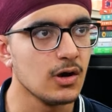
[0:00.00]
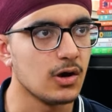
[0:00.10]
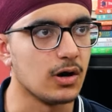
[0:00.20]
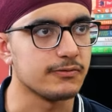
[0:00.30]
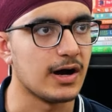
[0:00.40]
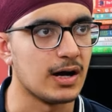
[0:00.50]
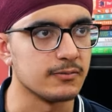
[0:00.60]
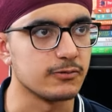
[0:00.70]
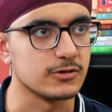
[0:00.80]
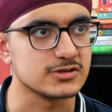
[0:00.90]
of our
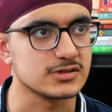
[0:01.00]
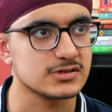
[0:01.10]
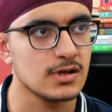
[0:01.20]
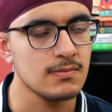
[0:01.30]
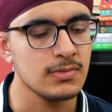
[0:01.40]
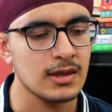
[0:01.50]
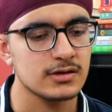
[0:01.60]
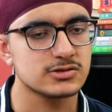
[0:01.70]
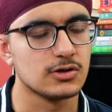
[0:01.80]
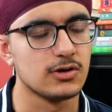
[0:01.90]
armed forces.
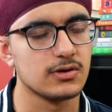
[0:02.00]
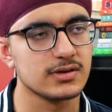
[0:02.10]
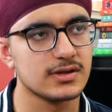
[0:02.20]
So